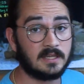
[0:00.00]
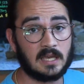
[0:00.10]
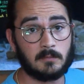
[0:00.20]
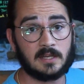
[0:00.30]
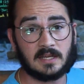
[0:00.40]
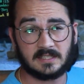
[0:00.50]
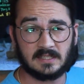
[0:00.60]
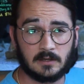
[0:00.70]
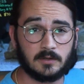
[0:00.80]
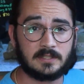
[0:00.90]
came in as a
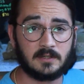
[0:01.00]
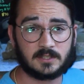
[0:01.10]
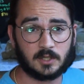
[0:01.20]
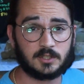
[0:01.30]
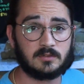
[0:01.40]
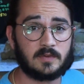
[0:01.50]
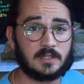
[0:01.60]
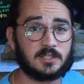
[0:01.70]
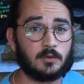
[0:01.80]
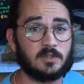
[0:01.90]
yellowtail
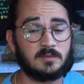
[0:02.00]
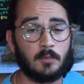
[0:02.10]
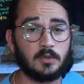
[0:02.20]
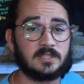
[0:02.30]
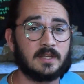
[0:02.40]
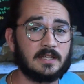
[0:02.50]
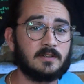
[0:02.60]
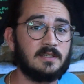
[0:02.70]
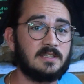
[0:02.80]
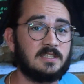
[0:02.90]
surgeonfish, so it is most
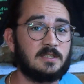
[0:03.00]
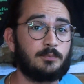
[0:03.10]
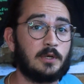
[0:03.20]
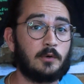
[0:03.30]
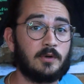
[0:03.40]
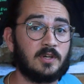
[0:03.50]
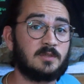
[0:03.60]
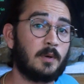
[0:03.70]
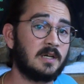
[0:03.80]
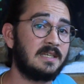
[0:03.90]
likely this is
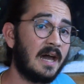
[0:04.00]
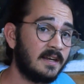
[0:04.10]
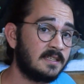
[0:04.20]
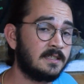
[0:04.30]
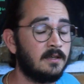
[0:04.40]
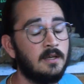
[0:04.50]
Prioneurus punctatus,